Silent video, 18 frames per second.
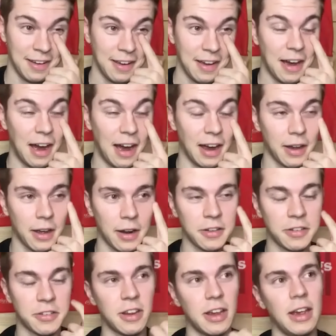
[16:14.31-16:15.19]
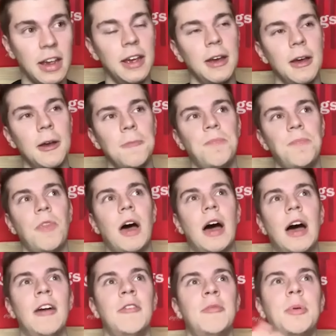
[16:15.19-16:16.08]
Beautiful. I gotta goal. say,
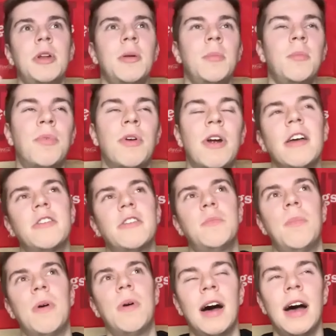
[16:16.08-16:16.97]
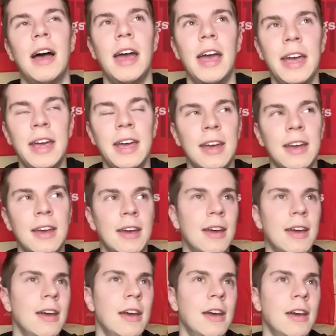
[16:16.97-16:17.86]
I've been impressed by.
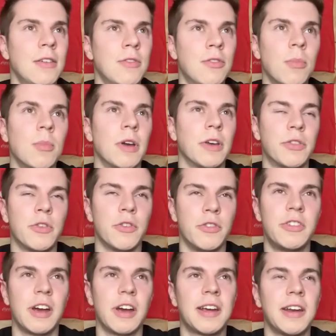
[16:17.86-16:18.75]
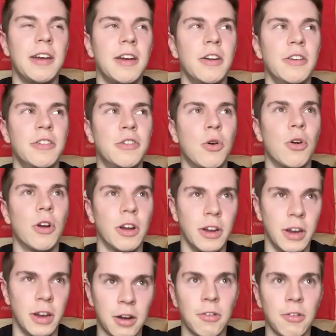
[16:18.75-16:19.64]
From like their secondary
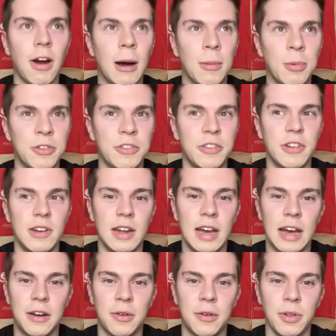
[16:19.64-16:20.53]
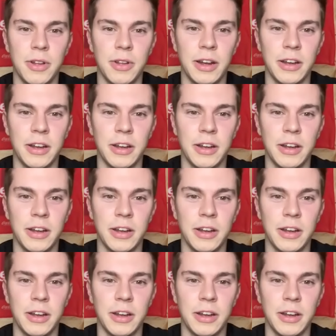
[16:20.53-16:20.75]
scoring, Nick Robertson had a really